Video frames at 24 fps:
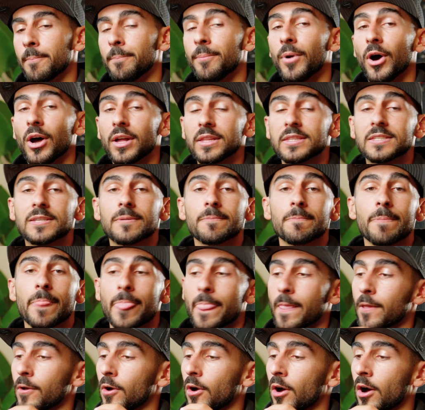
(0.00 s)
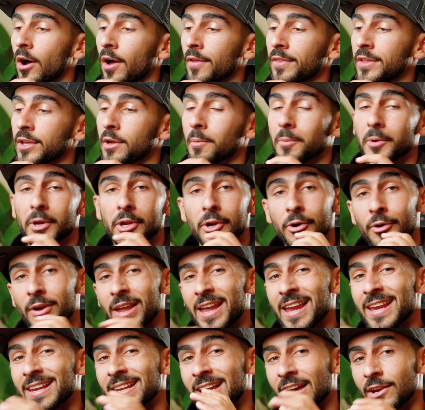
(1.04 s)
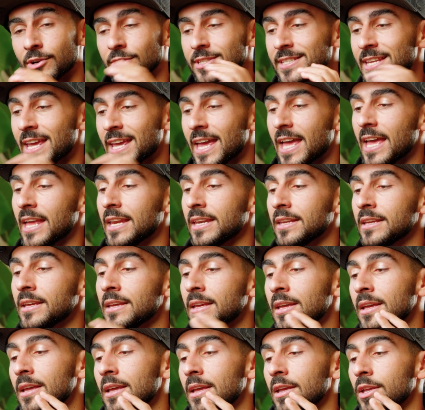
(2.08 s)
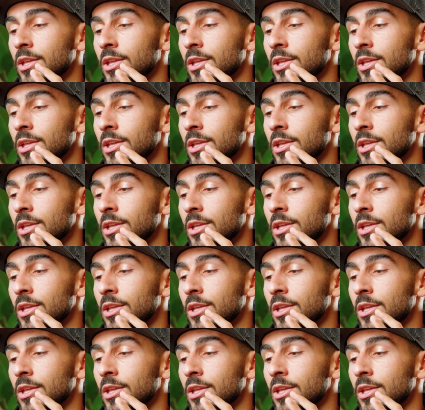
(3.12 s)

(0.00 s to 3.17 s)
But on the GoPro Hero 8, 9, or 10,